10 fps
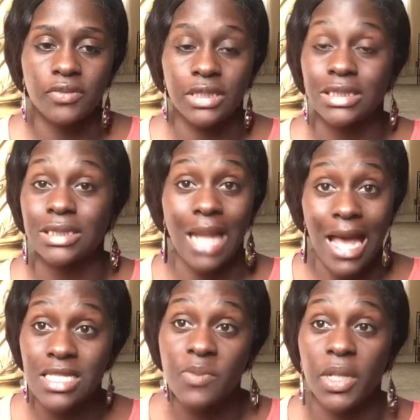of just
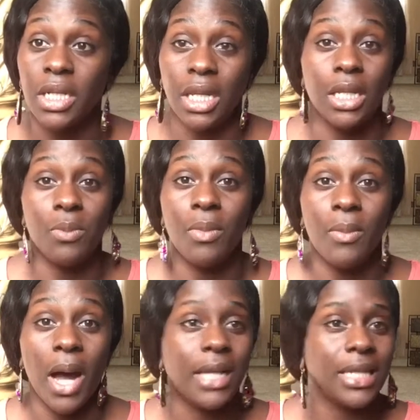not spending any
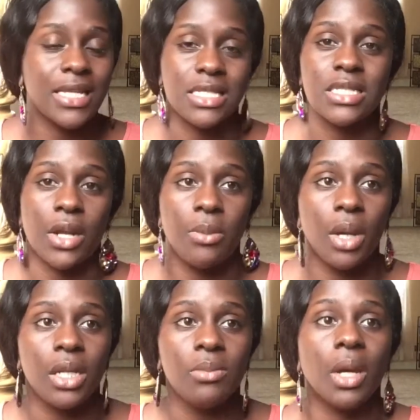unnecessary
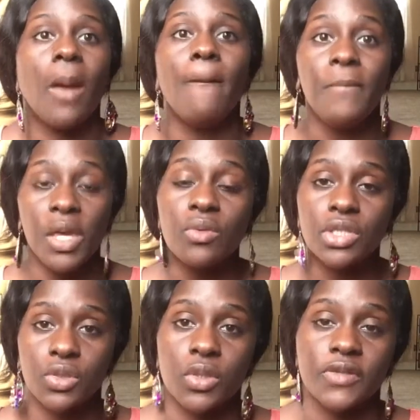money, but be
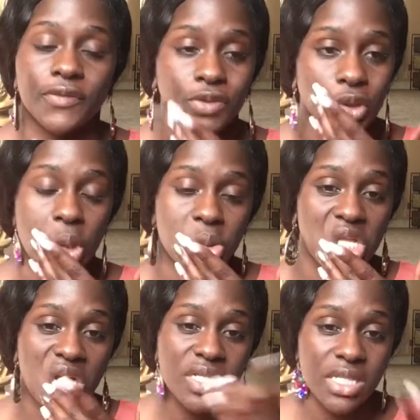resourceful. So if
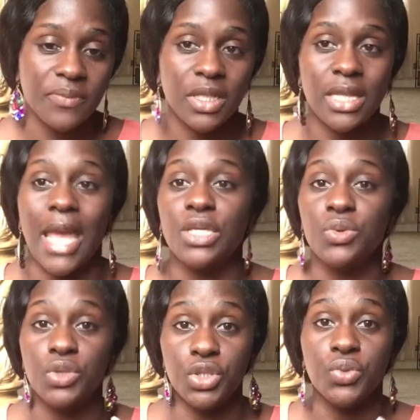there's something that
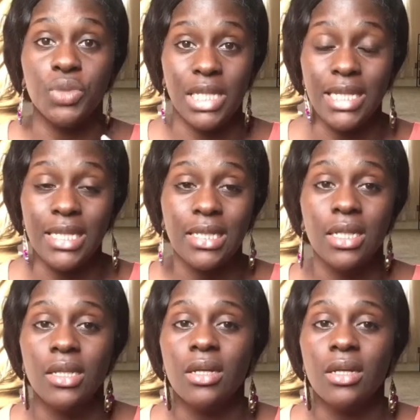you do need,